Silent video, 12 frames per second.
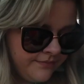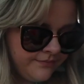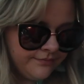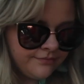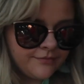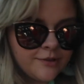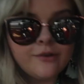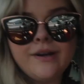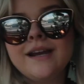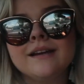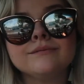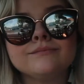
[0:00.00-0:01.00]
Yes. Oh, Great.
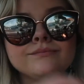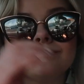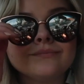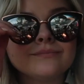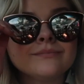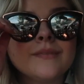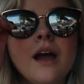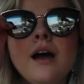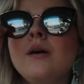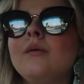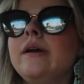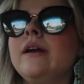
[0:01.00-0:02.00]
Oh, puppy!
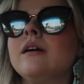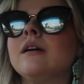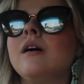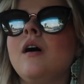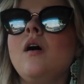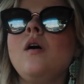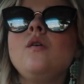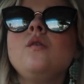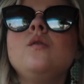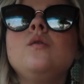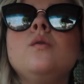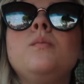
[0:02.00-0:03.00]

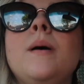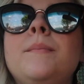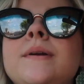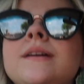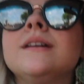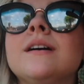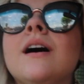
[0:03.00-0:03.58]
Oh, puppy in the